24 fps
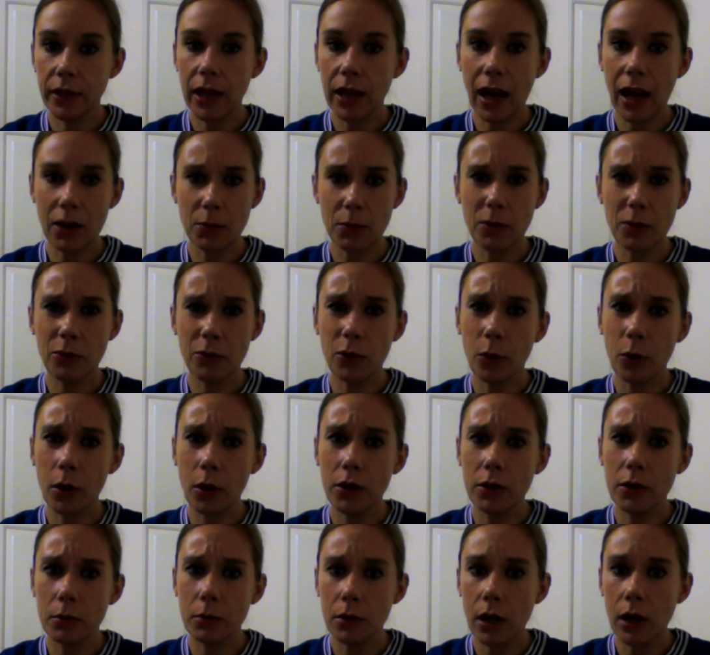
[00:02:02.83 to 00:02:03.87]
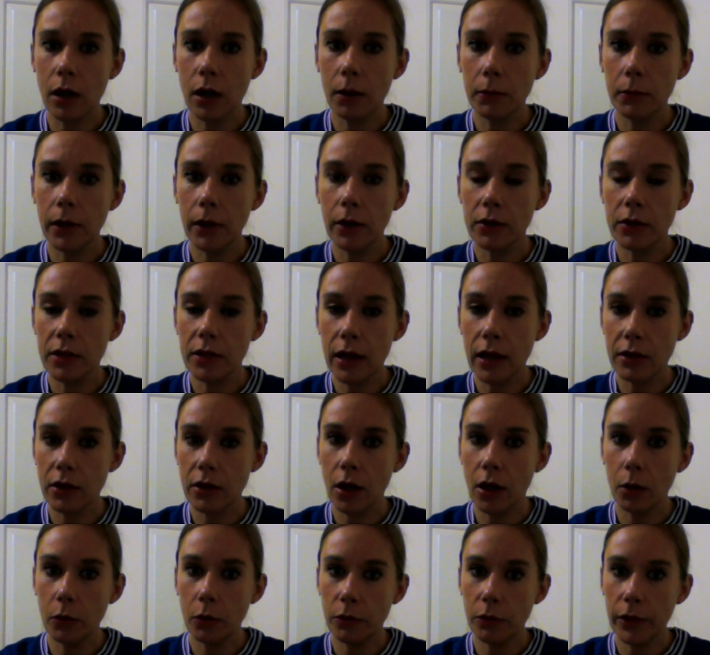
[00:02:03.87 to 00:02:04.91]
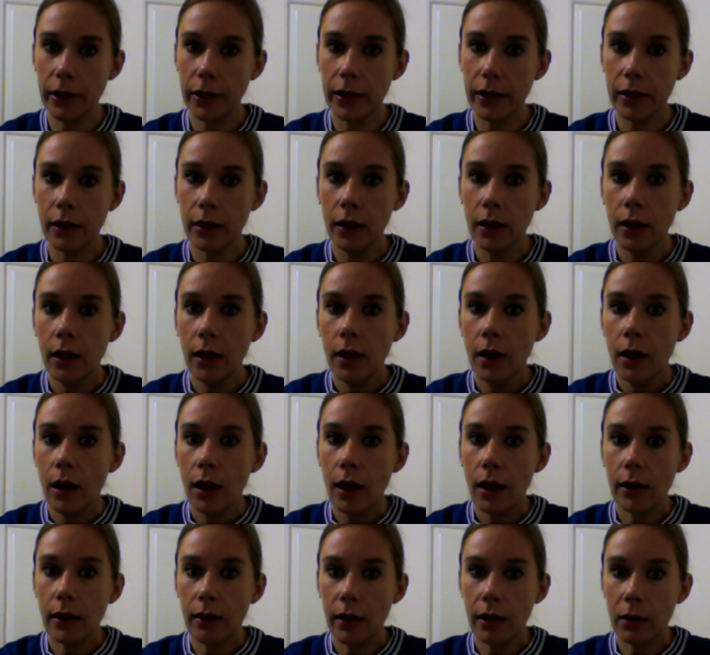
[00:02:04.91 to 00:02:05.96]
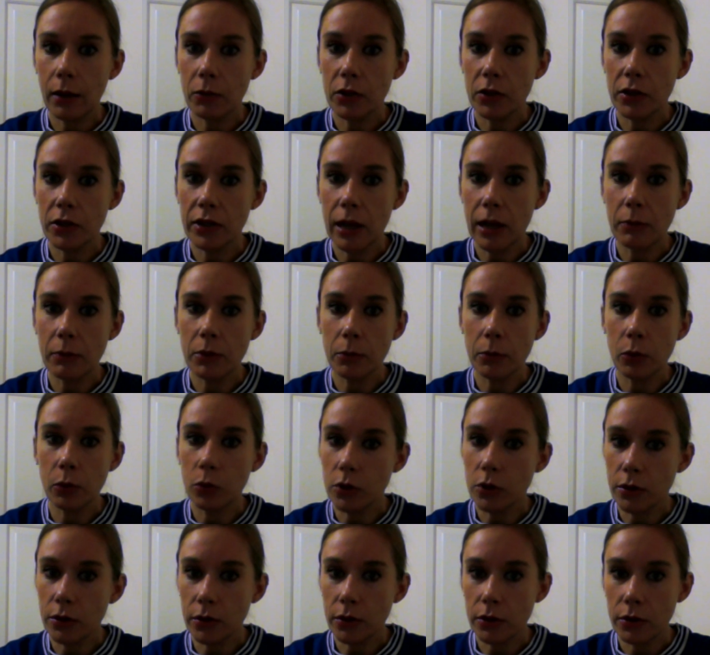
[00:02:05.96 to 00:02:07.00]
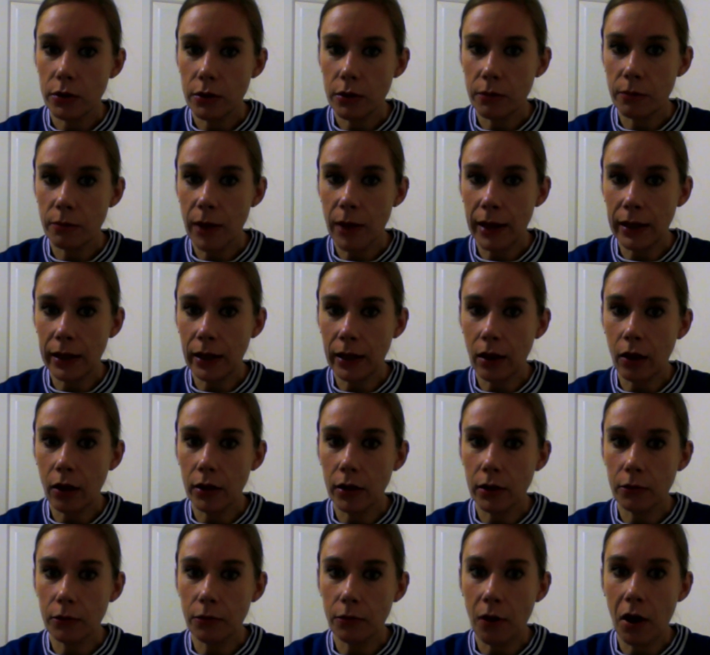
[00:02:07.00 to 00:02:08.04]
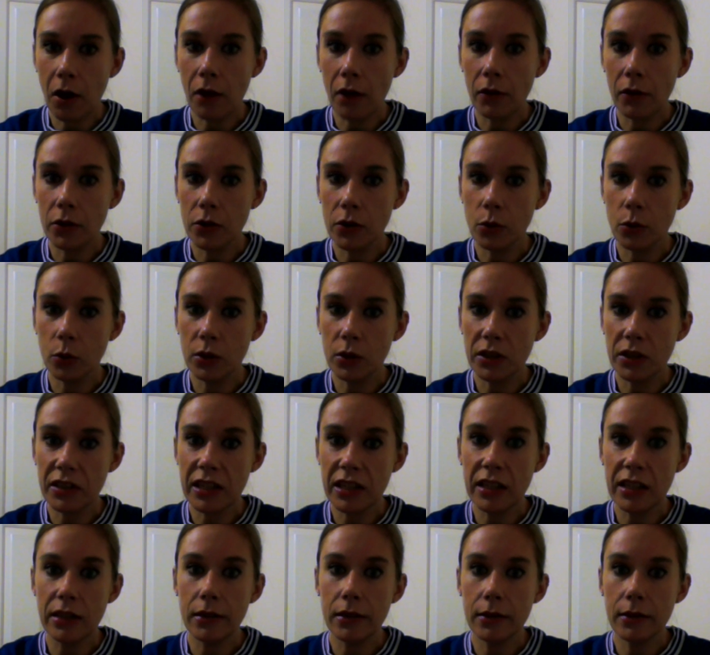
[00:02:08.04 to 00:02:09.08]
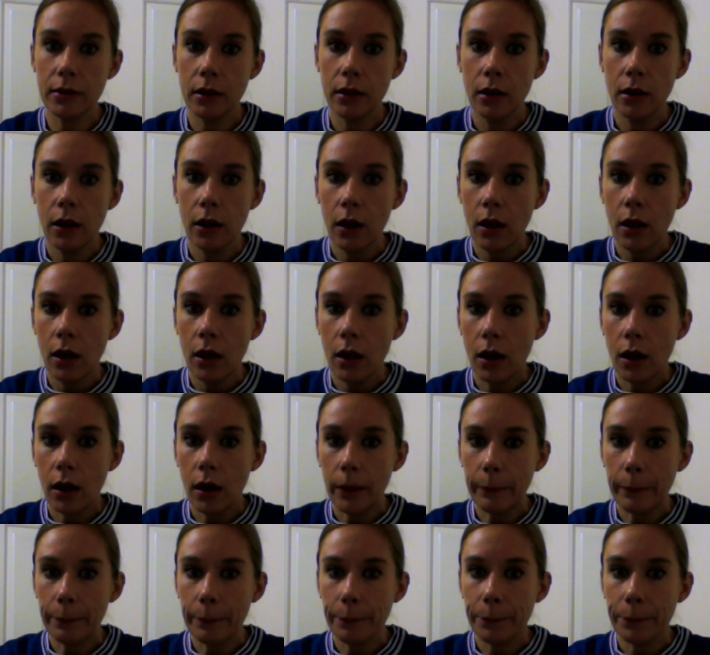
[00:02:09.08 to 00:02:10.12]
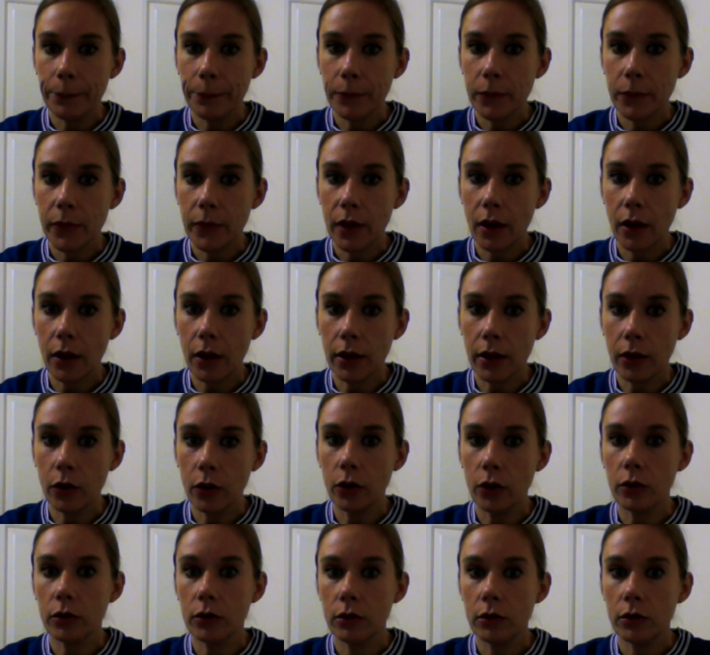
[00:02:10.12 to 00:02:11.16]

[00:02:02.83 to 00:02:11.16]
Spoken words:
has been for quite some time now. It's that time of year, and I am susceptible to any kind of virus or disease. I could